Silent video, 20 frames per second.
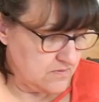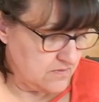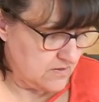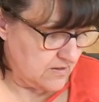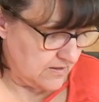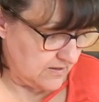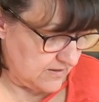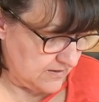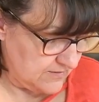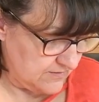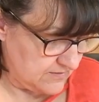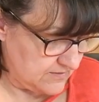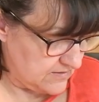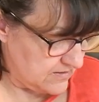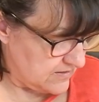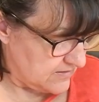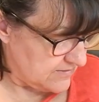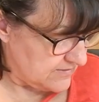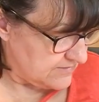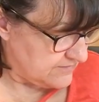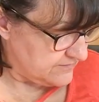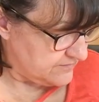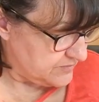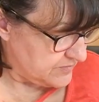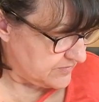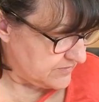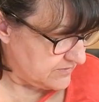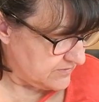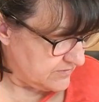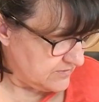I like the colours,
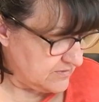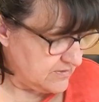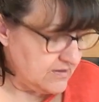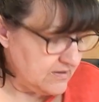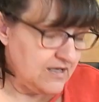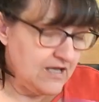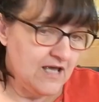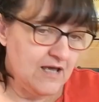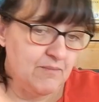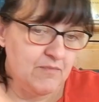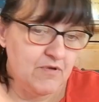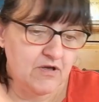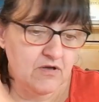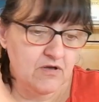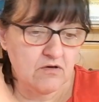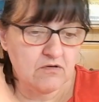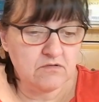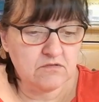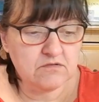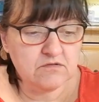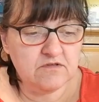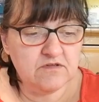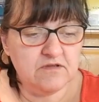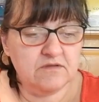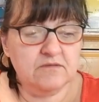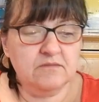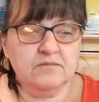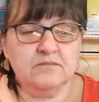but Emma Condon.